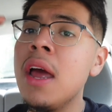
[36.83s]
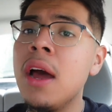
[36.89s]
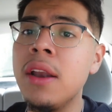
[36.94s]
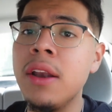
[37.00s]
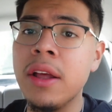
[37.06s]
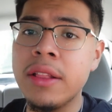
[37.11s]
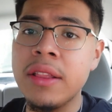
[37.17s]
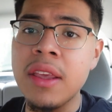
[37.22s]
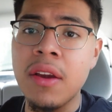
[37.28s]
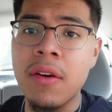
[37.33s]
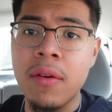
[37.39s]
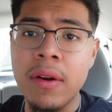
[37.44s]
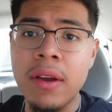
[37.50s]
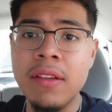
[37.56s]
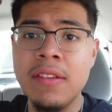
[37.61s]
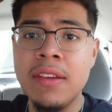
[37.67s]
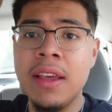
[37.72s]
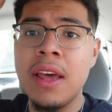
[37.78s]
Nothing
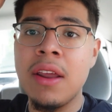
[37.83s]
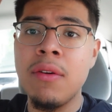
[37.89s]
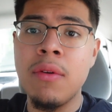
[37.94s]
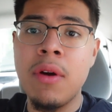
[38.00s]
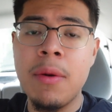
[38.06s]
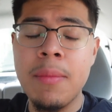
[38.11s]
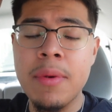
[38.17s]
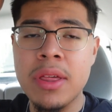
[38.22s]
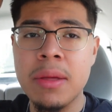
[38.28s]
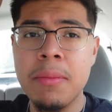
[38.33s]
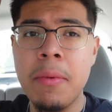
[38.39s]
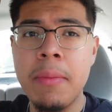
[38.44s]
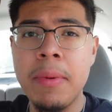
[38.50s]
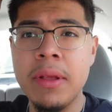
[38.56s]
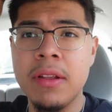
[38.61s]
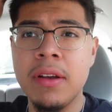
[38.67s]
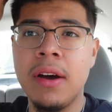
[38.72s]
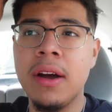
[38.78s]
crazy. I don't know how much I'm gonna
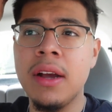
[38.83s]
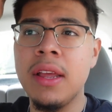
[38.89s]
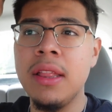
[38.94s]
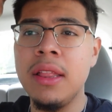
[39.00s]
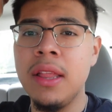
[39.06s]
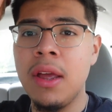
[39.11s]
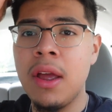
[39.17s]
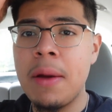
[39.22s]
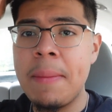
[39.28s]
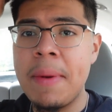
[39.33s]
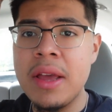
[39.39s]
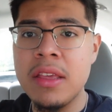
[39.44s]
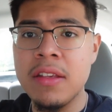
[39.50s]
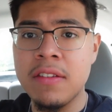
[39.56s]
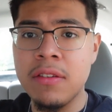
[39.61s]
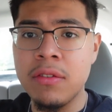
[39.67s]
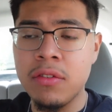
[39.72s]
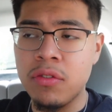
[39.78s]
be talking there. I might
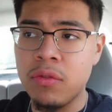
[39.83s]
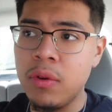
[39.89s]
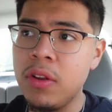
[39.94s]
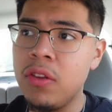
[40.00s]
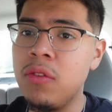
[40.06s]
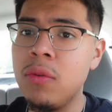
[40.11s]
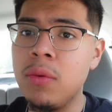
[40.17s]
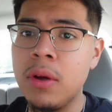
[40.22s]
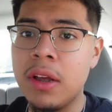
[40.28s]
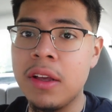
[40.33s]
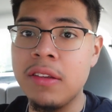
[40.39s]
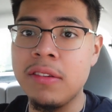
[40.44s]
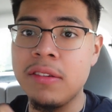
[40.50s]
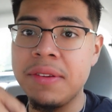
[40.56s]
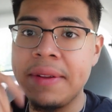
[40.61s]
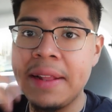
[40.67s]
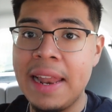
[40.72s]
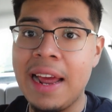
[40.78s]
just go straight to it
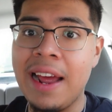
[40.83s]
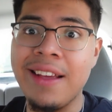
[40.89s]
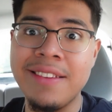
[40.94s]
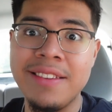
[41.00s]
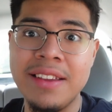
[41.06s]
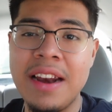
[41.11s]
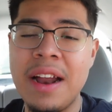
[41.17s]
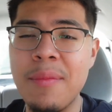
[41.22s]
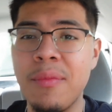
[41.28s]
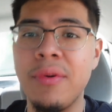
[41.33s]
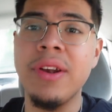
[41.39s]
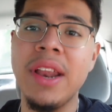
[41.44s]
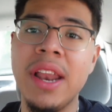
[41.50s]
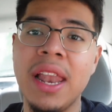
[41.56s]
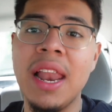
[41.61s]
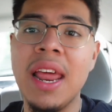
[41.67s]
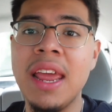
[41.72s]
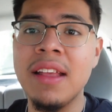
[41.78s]
because, like I said, I'm
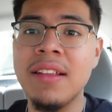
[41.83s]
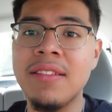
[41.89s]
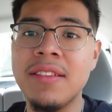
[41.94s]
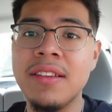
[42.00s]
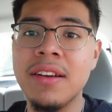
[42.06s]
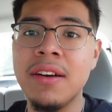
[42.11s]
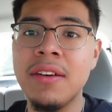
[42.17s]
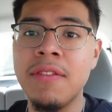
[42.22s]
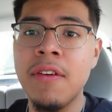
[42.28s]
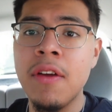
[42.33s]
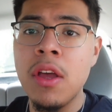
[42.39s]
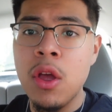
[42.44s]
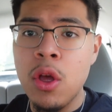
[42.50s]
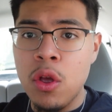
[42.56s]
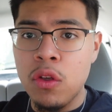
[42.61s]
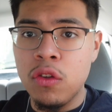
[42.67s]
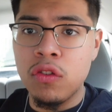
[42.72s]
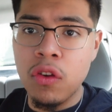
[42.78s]
running late and stuff.
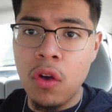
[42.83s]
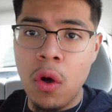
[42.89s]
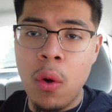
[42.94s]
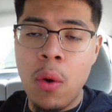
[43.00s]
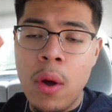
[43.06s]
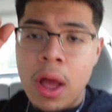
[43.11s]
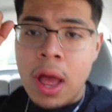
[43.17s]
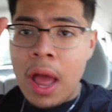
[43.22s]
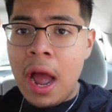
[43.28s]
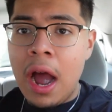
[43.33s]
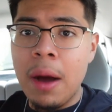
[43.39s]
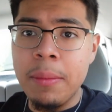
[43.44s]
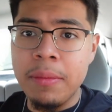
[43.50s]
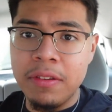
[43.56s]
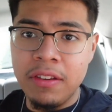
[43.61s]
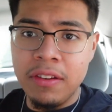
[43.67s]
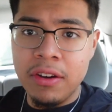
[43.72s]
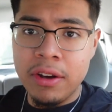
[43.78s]
So I'm gonna
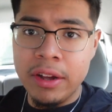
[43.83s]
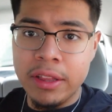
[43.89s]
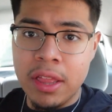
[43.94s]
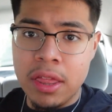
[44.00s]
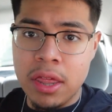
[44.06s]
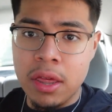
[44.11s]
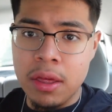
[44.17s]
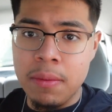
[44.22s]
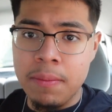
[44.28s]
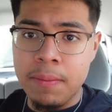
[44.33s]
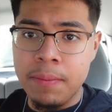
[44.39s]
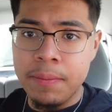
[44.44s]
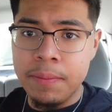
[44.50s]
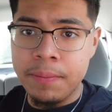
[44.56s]
see y'all at the gym.